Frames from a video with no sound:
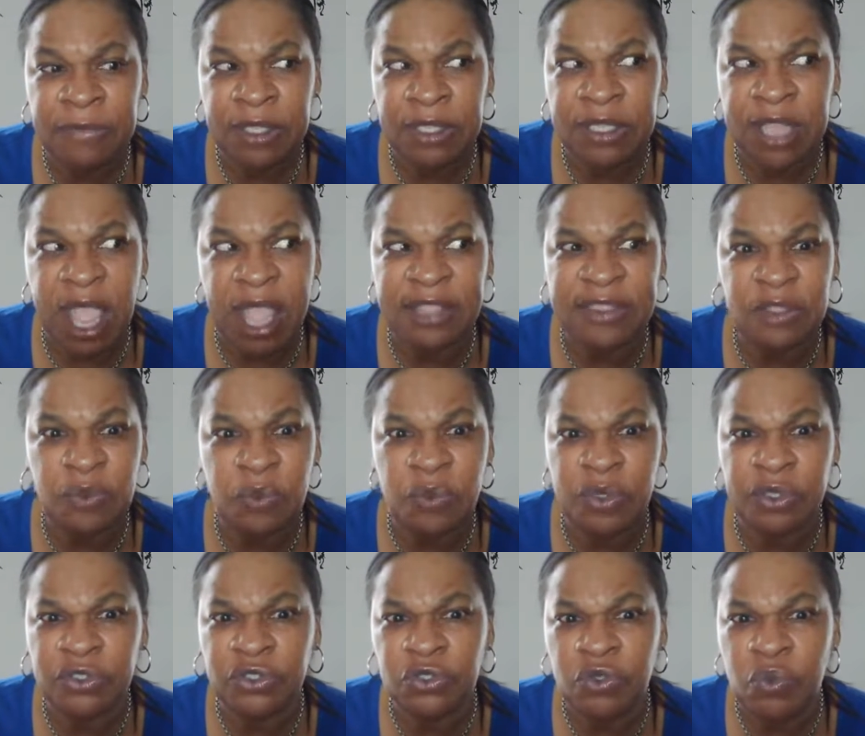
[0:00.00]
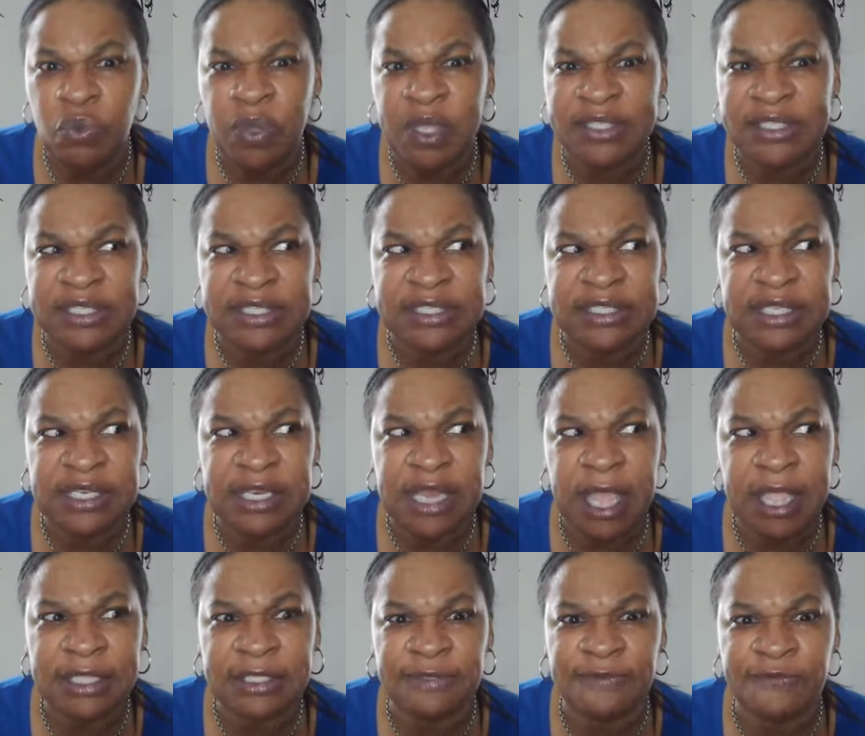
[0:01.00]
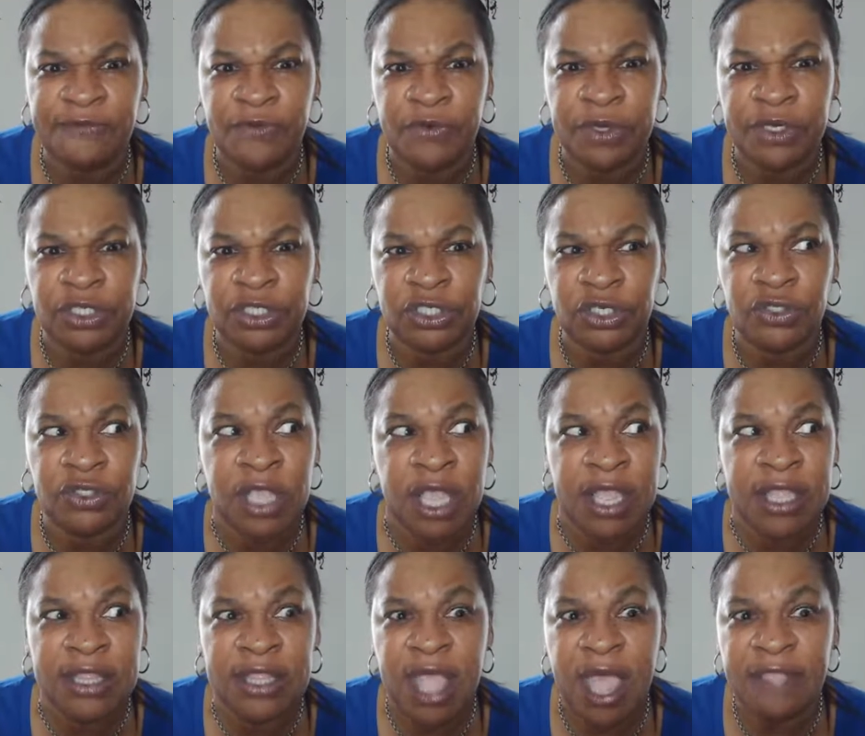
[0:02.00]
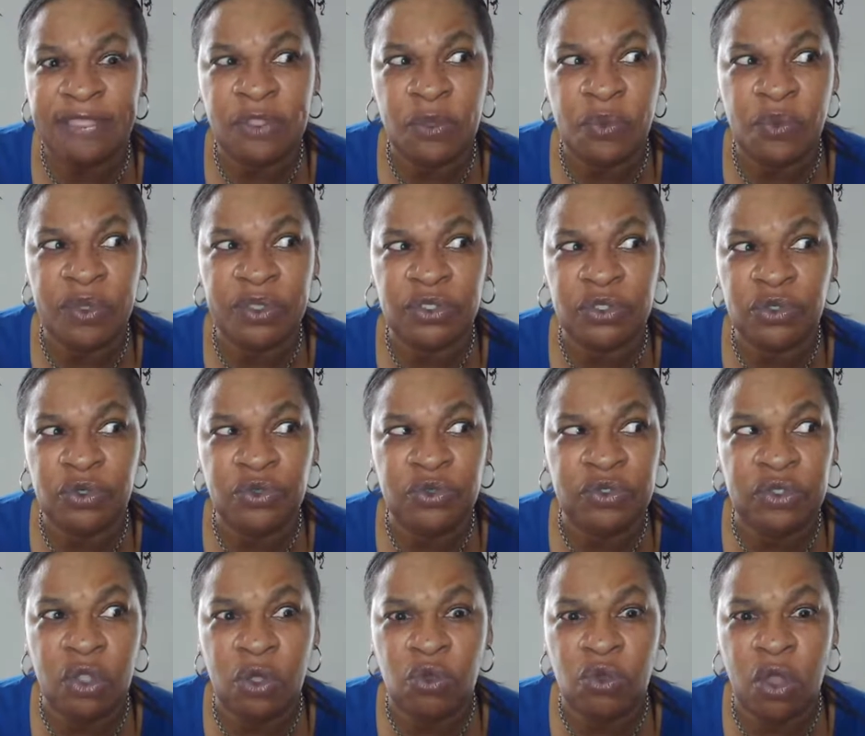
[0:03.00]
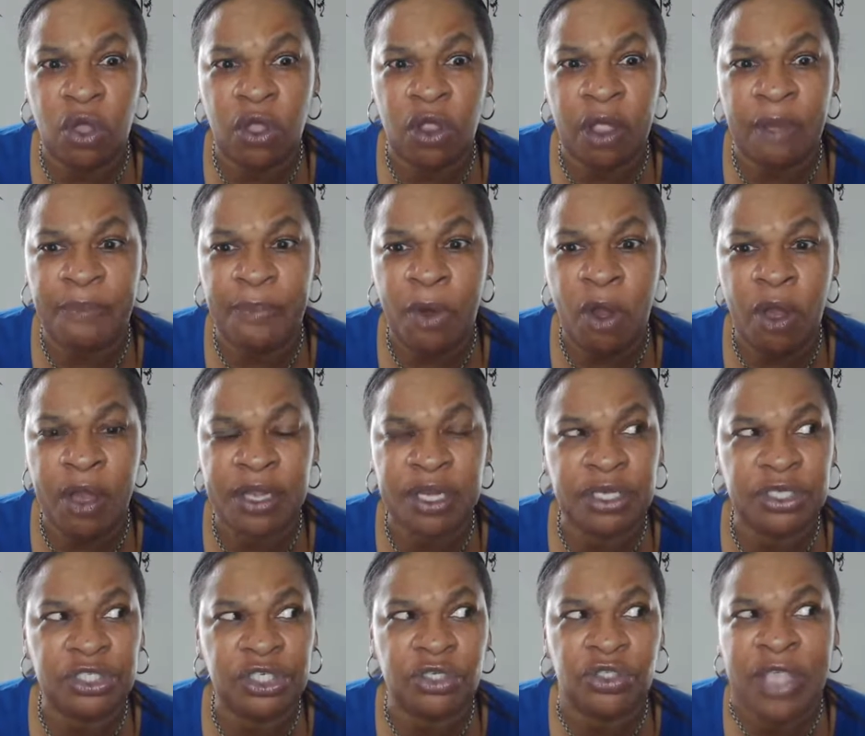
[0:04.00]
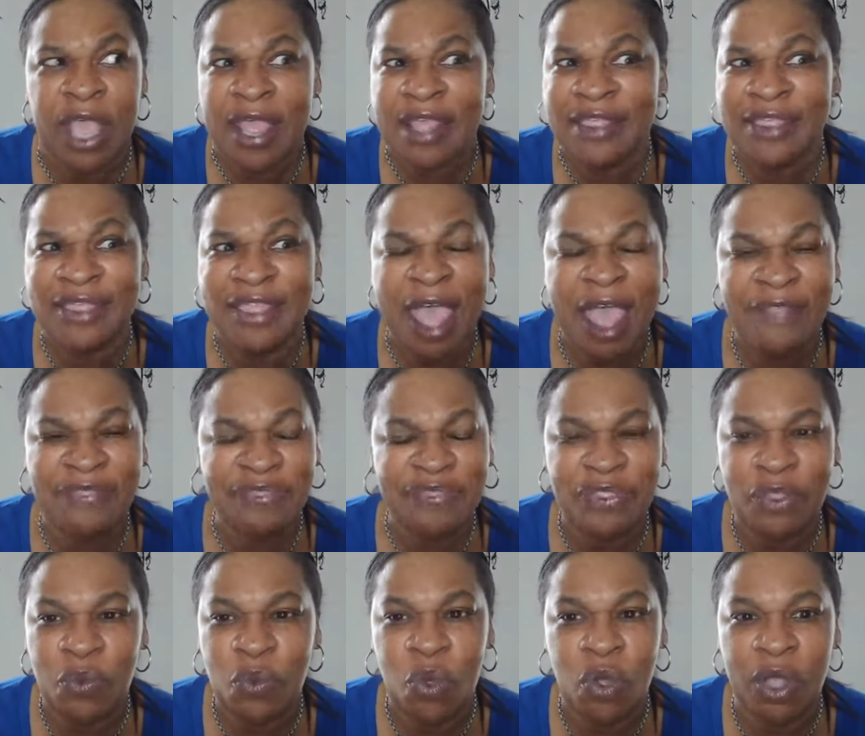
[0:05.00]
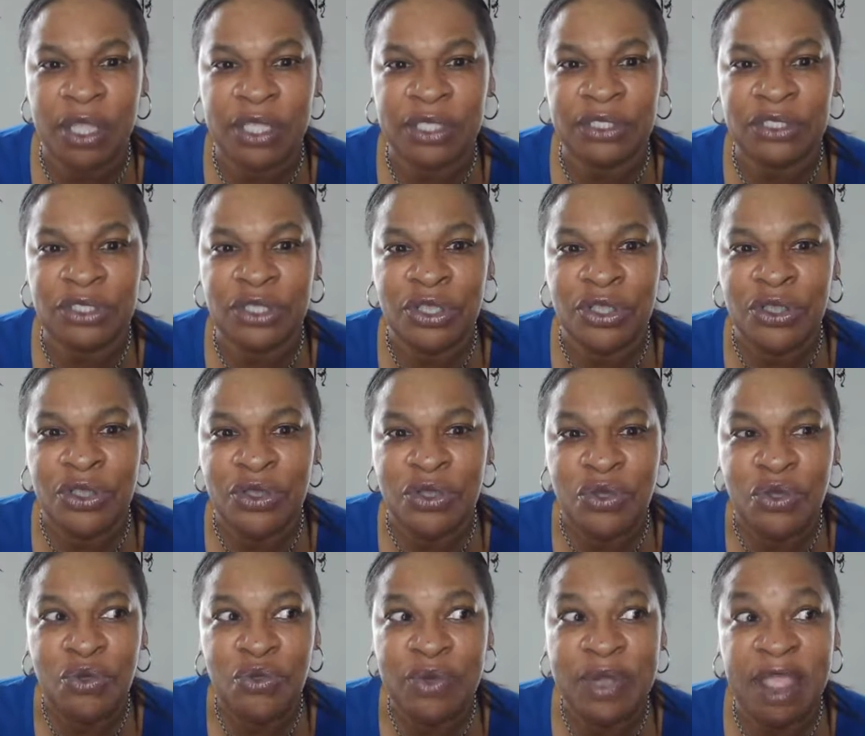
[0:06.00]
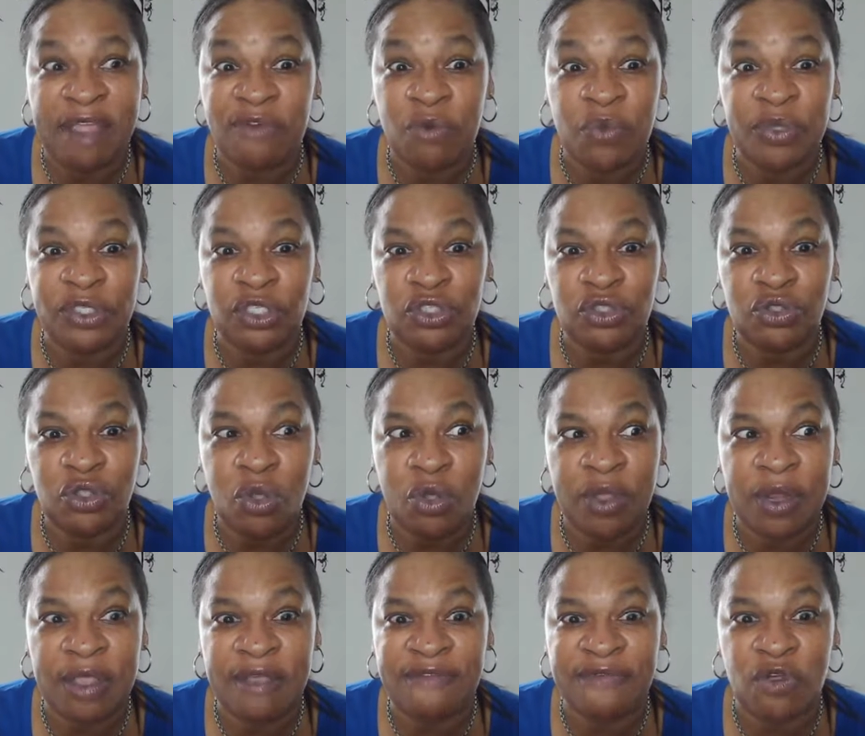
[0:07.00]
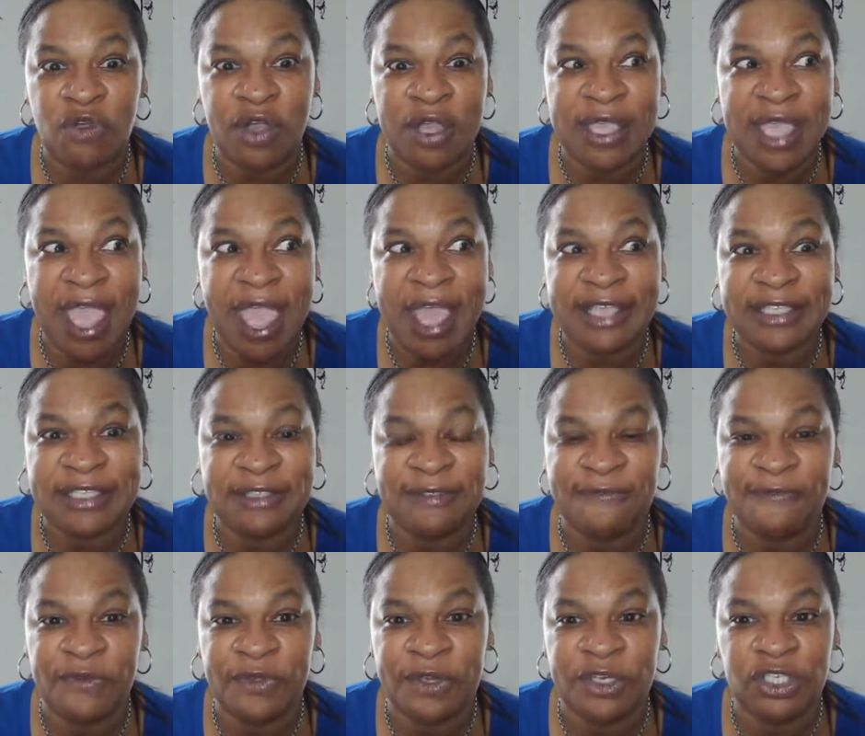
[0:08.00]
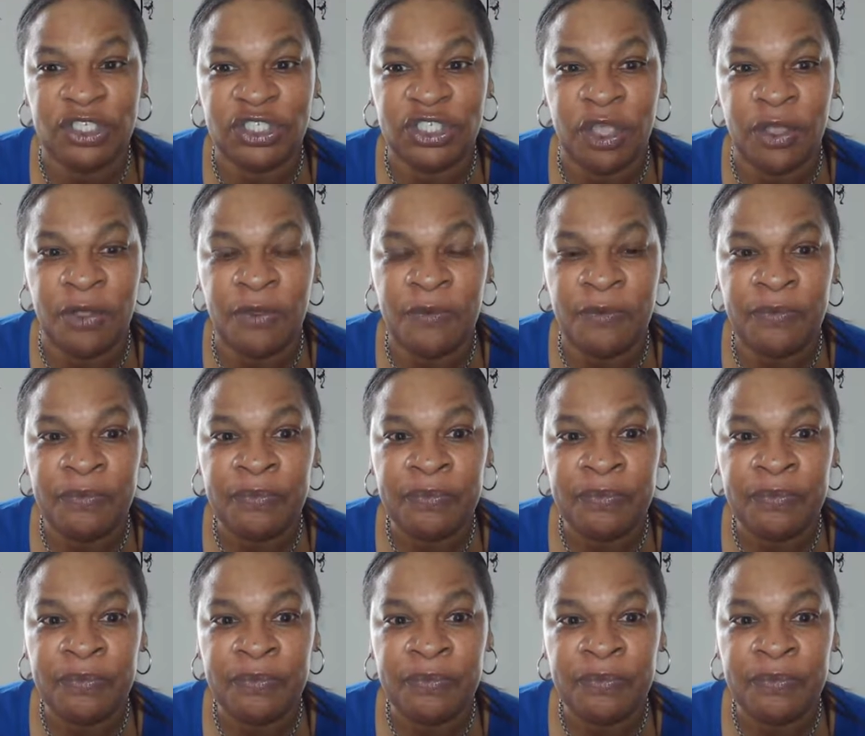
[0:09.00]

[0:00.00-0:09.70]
Not the ones who wasn't selected for the show, not the ones who's no longer part of the show, not the ones who never was thought of or casted for the show.